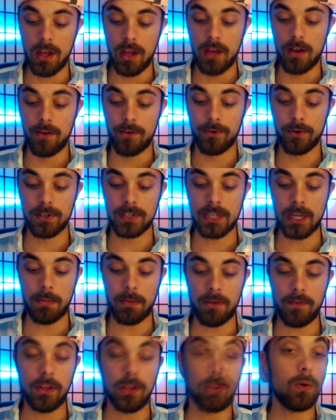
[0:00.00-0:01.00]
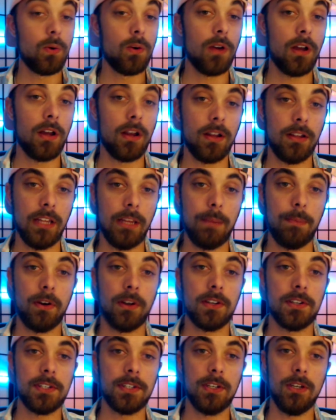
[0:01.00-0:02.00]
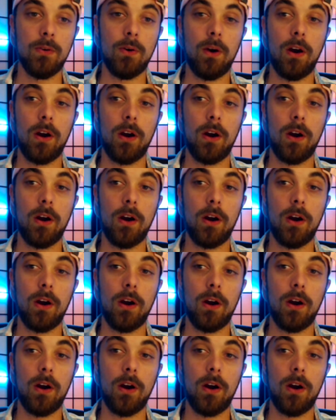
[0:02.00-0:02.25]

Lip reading: For some of you, Libras, you are